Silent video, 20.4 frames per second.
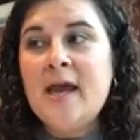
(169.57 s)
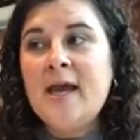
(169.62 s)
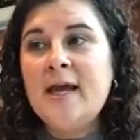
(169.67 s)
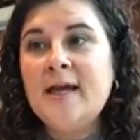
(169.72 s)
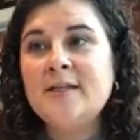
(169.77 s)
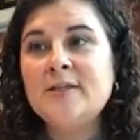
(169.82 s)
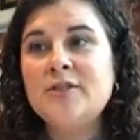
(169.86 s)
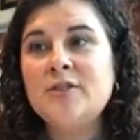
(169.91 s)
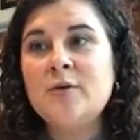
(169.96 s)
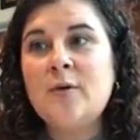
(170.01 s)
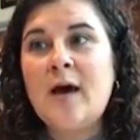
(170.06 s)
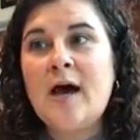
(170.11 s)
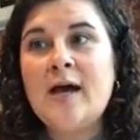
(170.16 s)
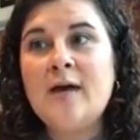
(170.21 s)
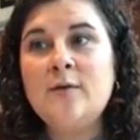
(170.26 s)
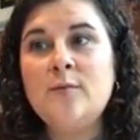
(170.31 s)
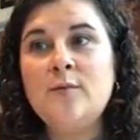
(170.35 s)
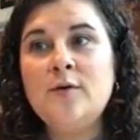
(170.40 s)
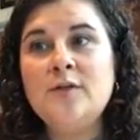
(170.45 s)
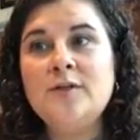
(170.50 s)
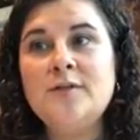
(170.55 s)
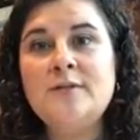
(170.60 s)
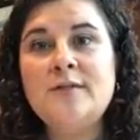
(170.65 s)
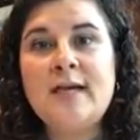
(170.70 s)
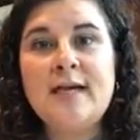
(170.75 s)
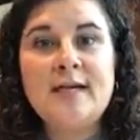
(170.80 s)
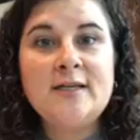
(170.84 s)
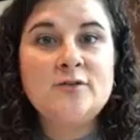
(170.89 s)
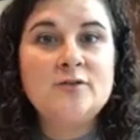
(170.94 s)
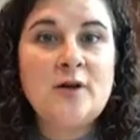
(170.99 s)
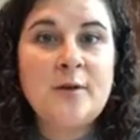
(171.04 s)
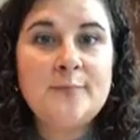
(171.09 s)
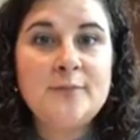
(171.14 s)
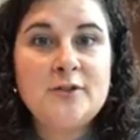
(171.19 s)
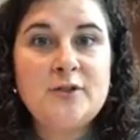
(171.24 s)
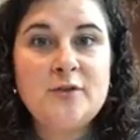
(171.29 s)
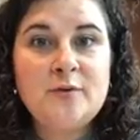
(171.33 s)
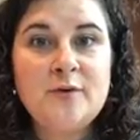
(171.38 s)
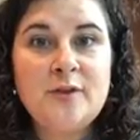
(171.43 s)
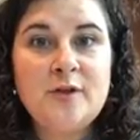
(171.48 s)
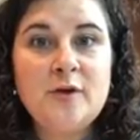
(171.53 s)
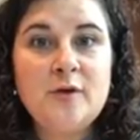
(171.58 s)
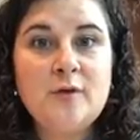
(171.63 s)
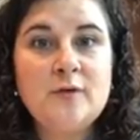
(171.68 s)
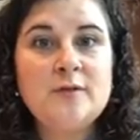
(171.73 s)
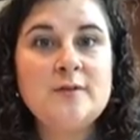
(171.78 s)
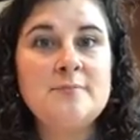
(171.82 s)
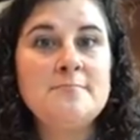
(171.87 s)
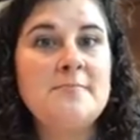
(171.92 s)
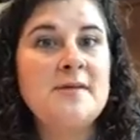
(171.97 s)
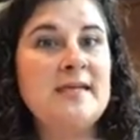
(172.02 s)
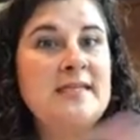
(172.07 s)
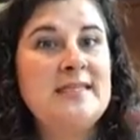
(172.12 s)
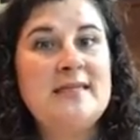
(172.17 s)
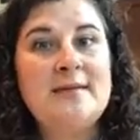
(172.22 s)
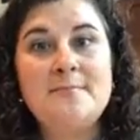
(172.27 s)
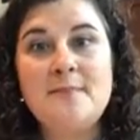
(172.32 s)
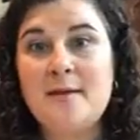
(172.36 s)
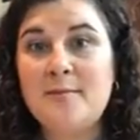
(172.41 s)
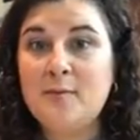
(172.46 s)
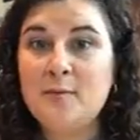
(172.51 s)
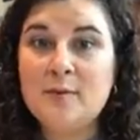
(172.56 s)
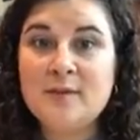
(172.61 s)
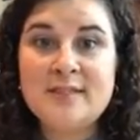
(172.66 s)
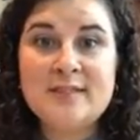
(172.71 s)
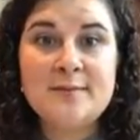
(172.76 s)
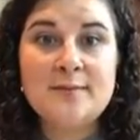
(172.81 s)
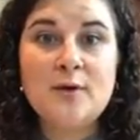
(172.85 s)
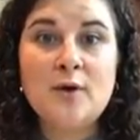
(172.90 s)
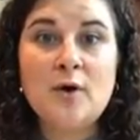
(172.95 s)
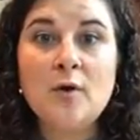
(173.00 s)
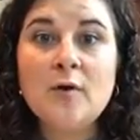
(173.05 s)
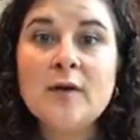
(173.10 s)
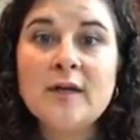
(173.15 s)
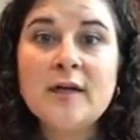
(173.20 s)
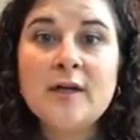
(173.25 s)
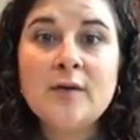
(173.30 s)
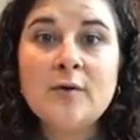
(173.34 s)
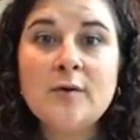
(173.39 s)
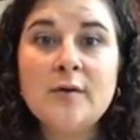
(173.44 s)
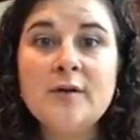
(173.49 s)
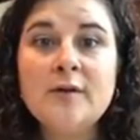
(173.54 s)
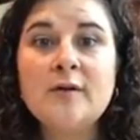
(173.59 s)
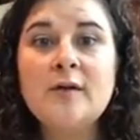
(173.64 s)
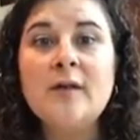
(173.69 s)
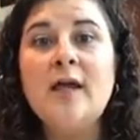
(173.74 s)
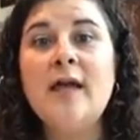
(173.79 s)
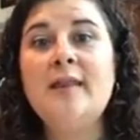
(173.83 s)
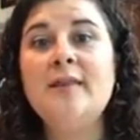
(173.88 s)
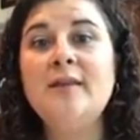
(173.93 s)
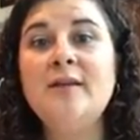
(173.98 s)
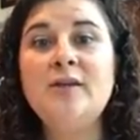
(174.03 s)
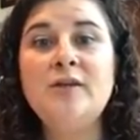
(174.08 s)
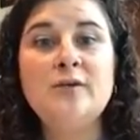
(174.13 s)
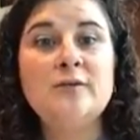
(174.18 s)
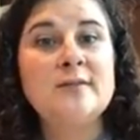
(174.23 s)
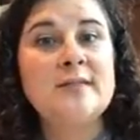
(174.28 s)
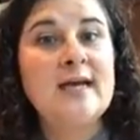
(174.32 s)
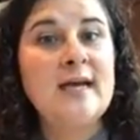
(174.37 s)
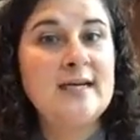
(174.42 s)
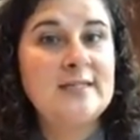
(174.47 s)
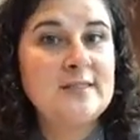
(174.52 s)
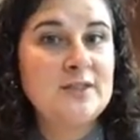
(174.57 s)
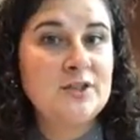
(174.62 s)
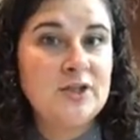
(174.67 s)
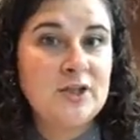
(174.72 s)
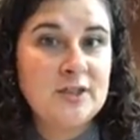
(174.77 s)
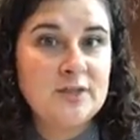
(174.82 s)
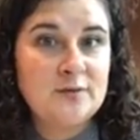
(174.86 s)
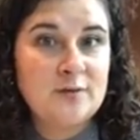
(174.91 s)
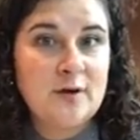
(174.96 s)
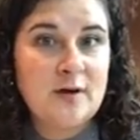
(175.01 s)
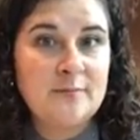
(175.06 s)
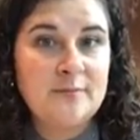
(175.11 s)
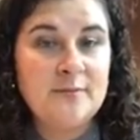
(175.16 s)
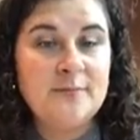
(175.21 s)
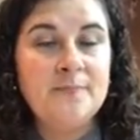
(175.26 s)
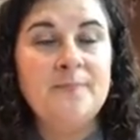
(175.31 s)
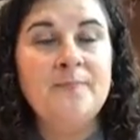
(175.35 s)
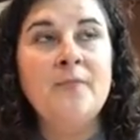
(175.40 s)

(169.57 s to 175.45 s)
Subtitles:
And so I would take a drop or 2 of those, mix it maybe with some coconut oil, and then use it as a chest rub.